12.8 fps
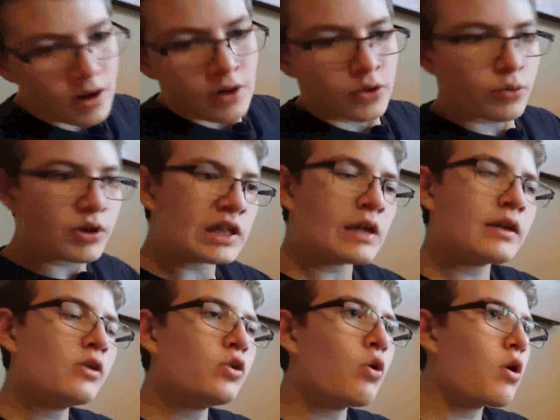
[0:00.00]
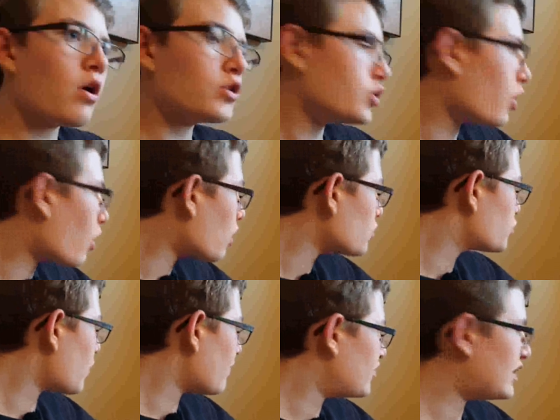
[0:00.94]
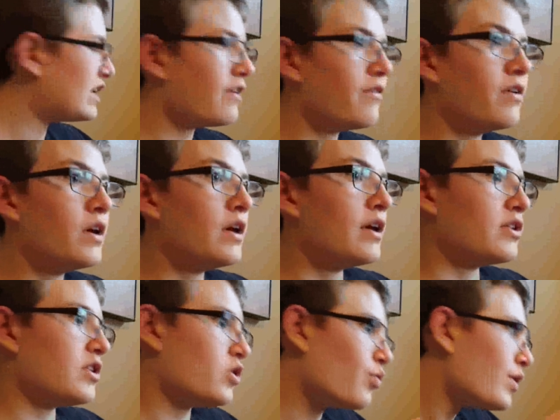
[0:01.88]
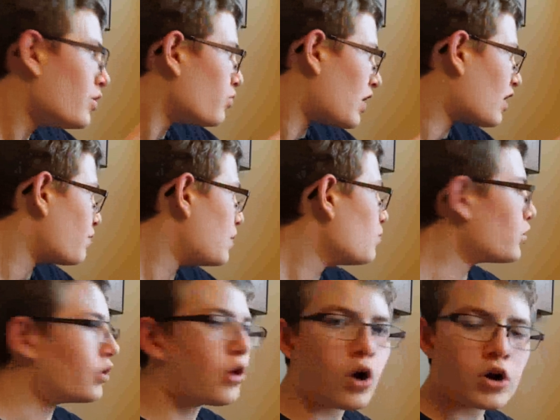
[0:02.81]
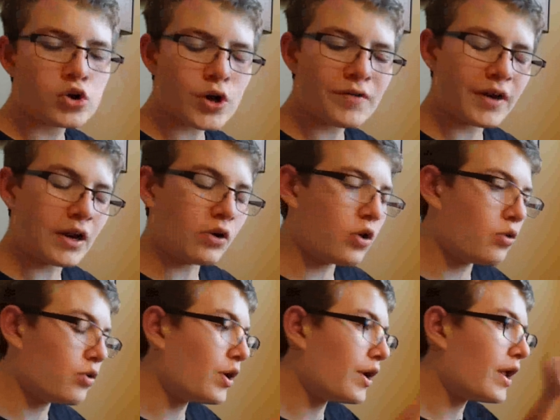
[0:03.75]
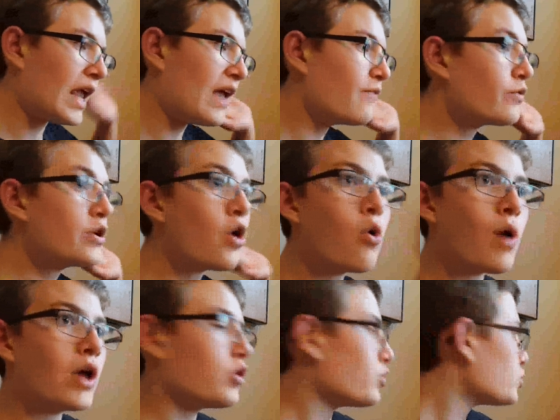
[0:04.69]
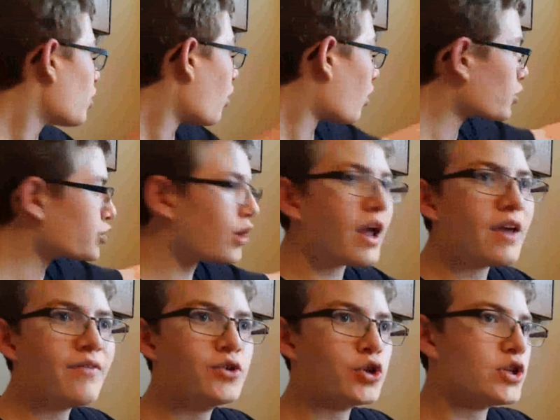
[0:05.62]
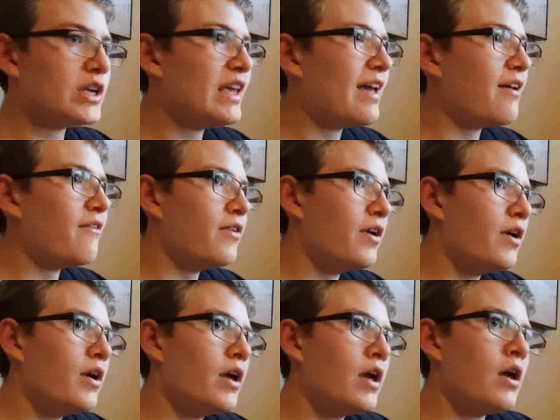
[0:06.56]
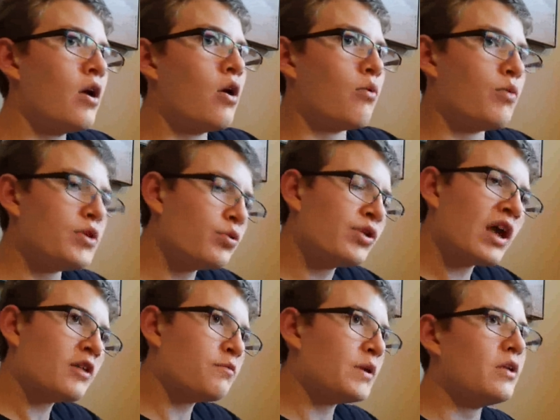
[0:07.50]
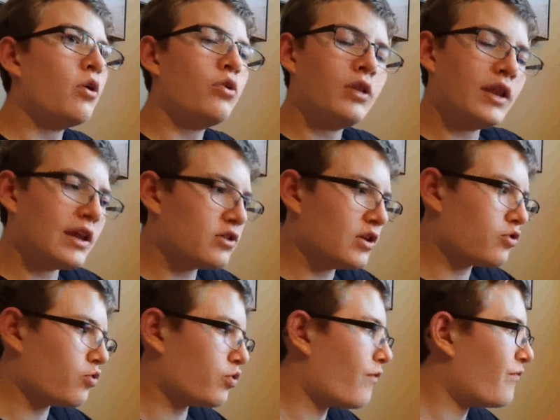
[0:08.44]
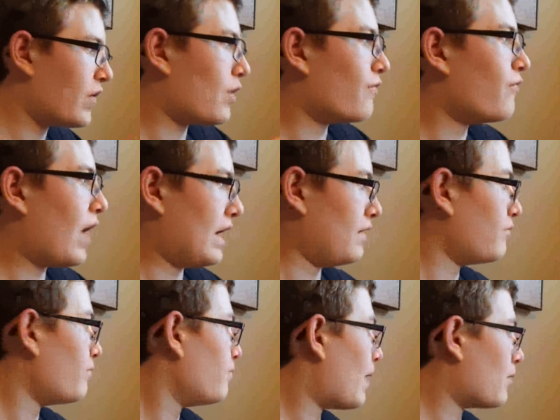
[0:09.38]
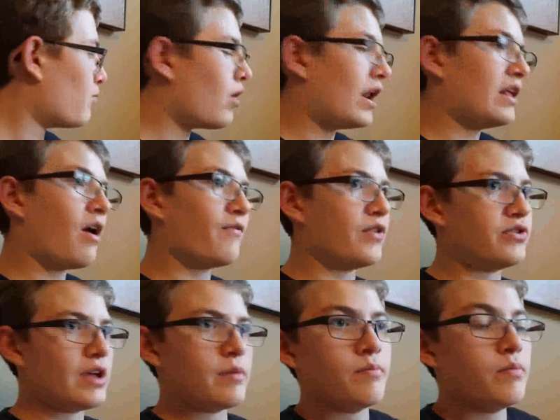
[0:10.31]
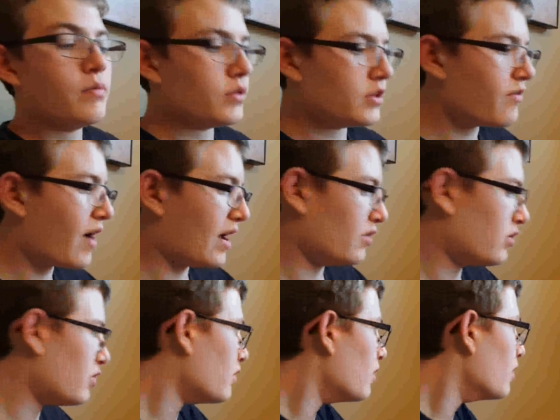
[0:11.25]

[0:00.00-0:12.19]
The reason I'm going to load it onto the hard drive is to give, since Windows XP was on the hard drive, I'm going to load every OS onto the hard drive just to give Windows XP and all the Linux distros a fair fight by running off the same device.